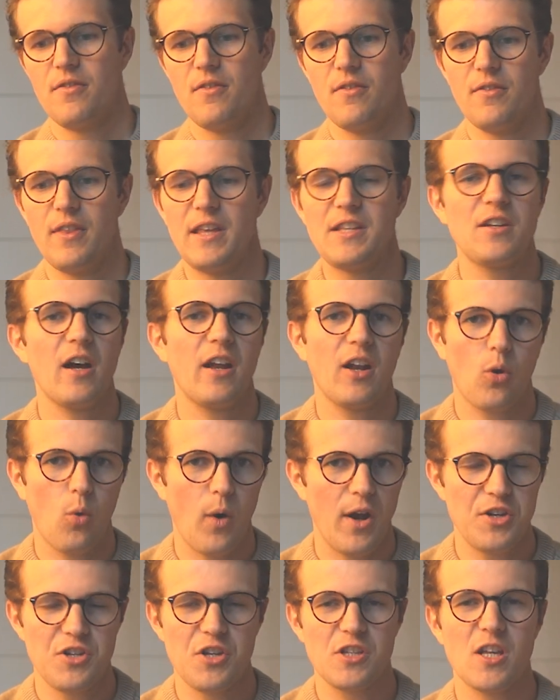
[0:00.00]
These kind of
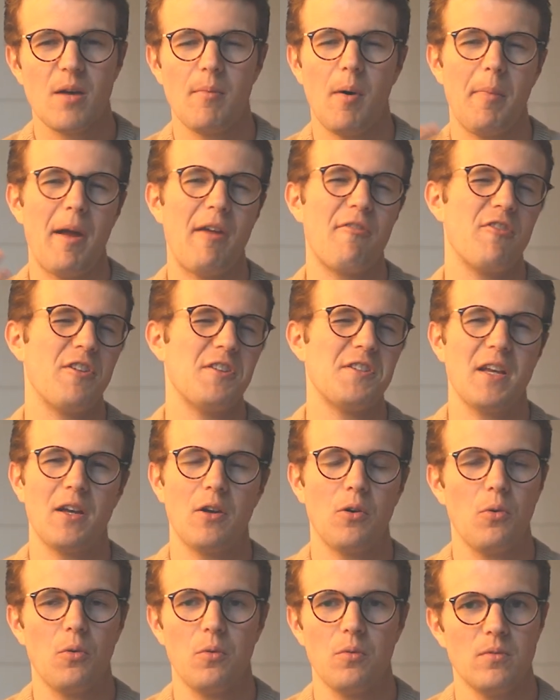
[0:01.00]
questions come up every
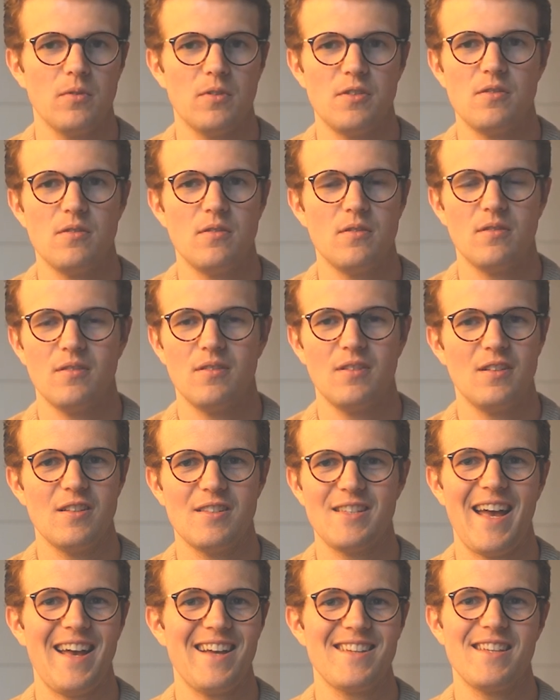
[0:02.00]
single
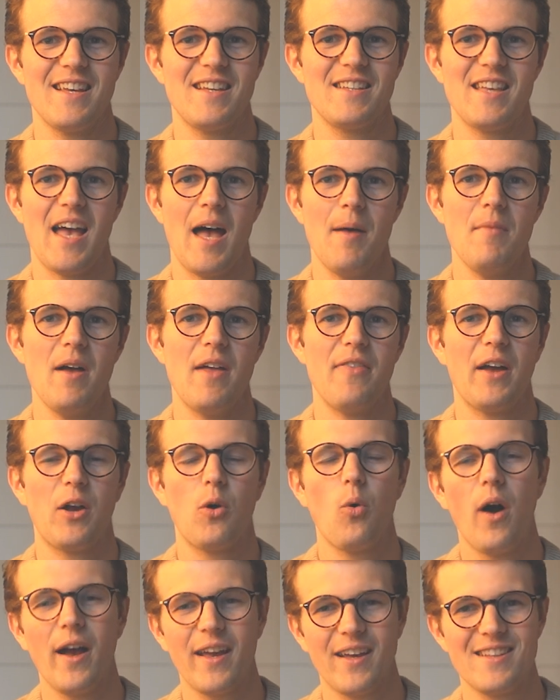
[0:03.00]
tax exam, and they're
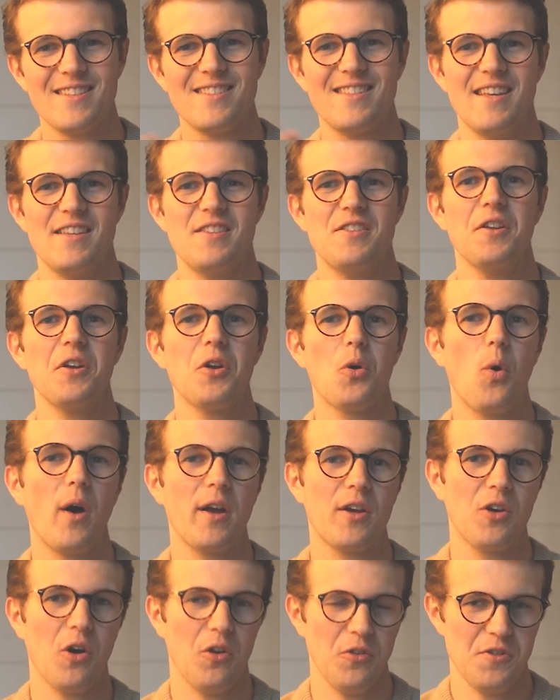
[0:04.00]
quite consistent,
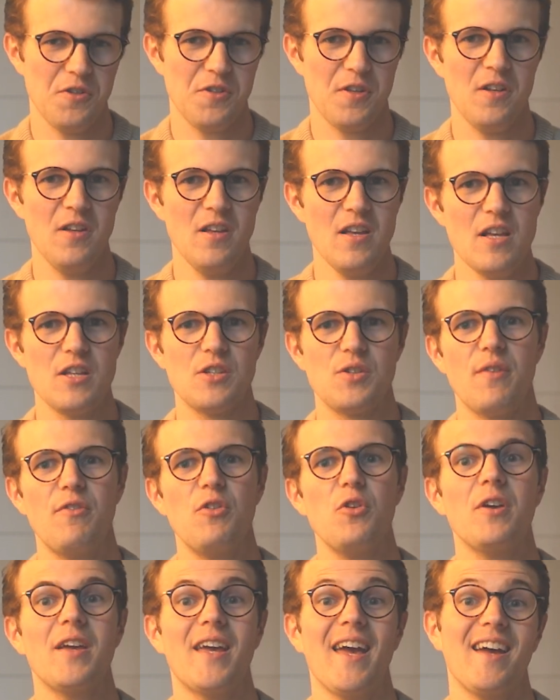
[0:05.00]
quite constant. So if
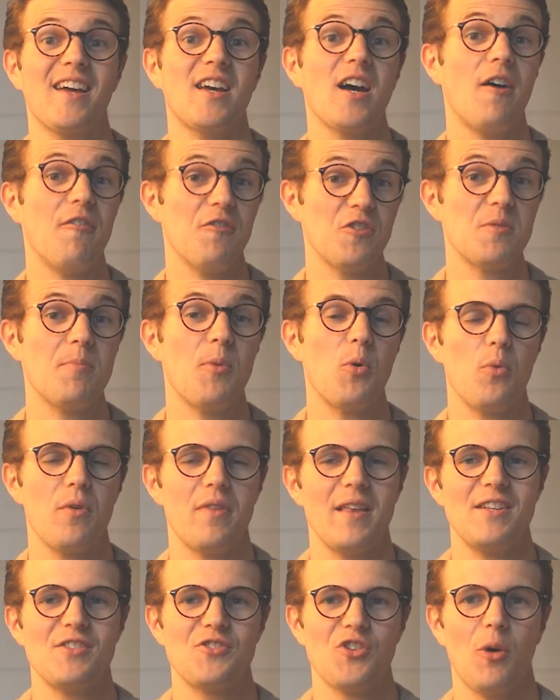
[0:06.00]
you can get comfortable with
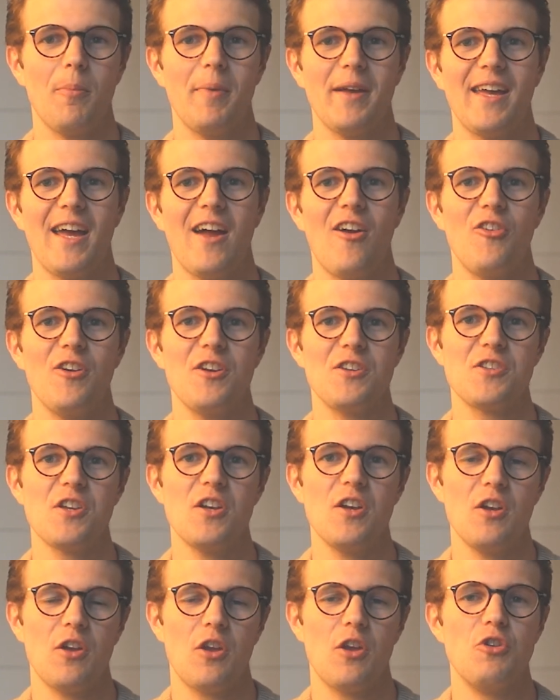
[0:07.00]
these topic areas,
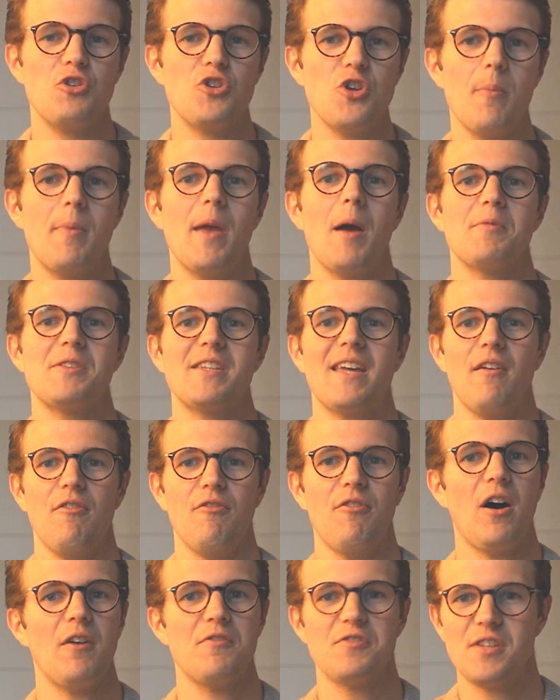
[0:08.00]
you should be able to get
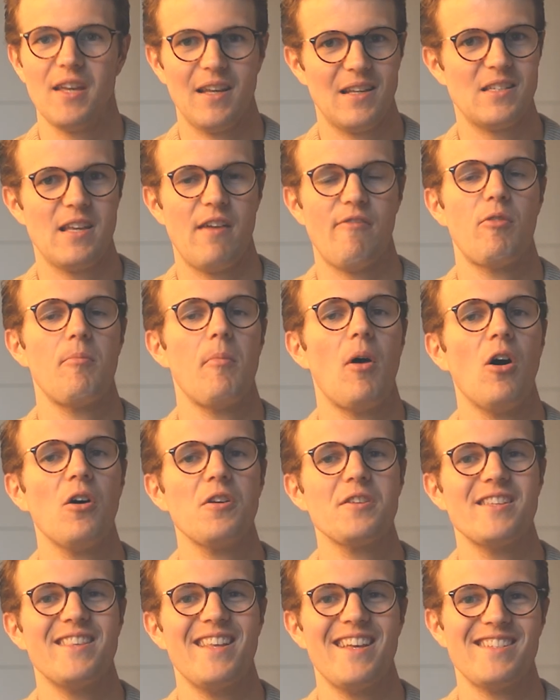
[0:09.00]
5, 6, 7
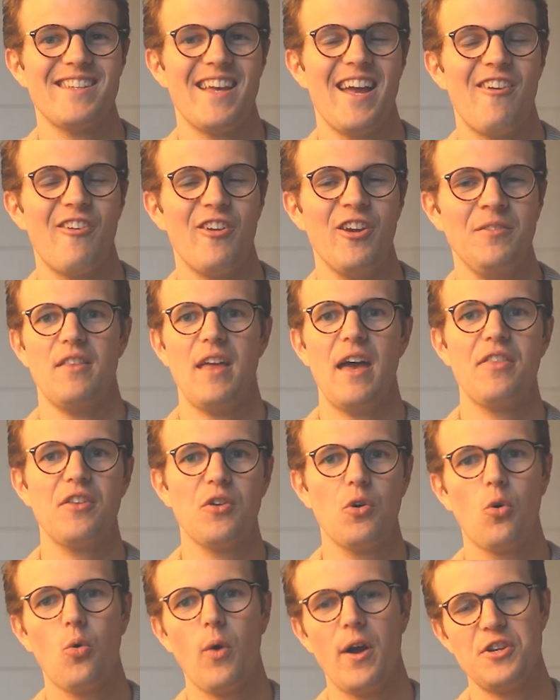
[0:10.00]
marks in this area. The
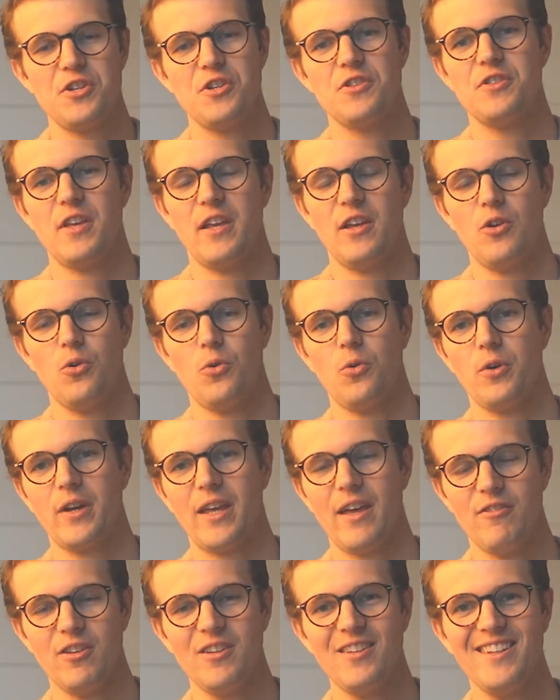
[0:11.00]
ethical questions that you're
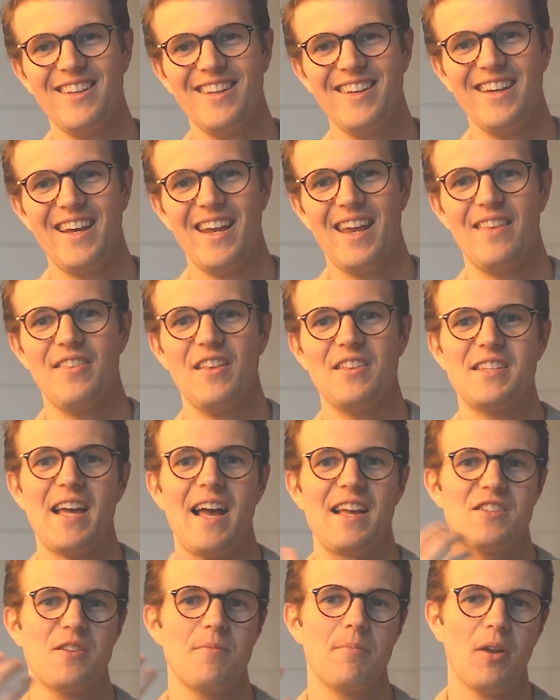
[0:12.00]
given in the
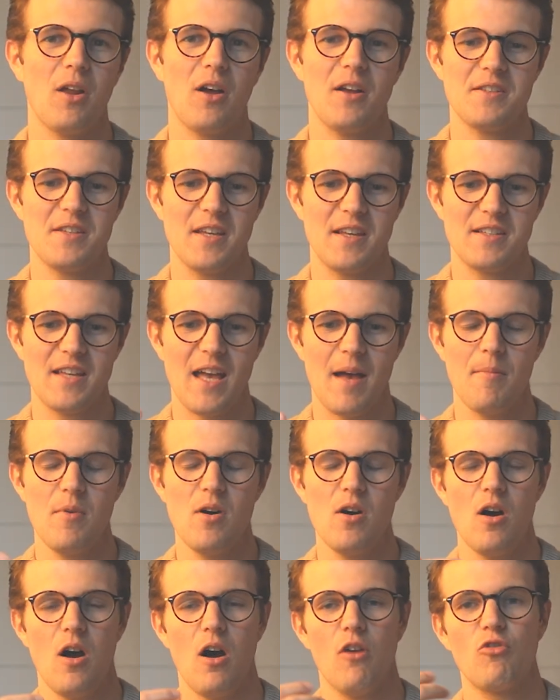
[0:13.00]
tax compliance exam
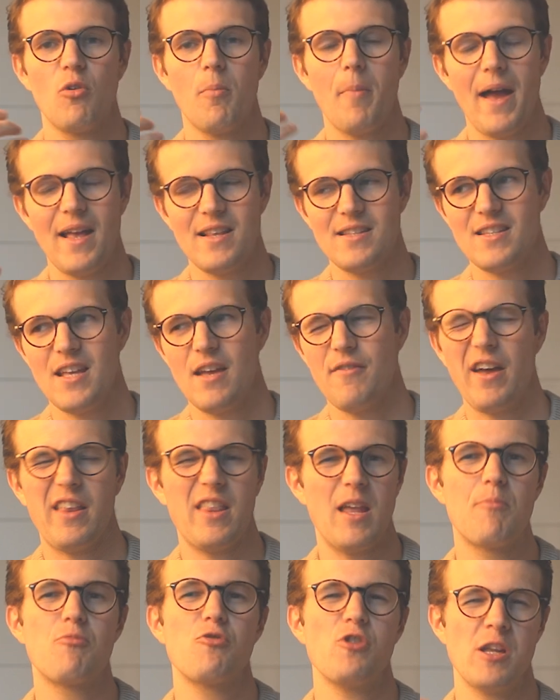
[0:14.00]
are repetitive
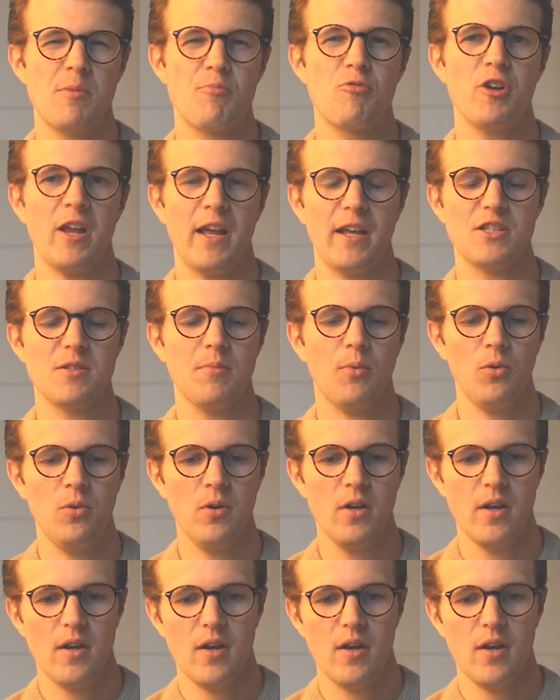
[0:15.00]
and they're pretty predictable.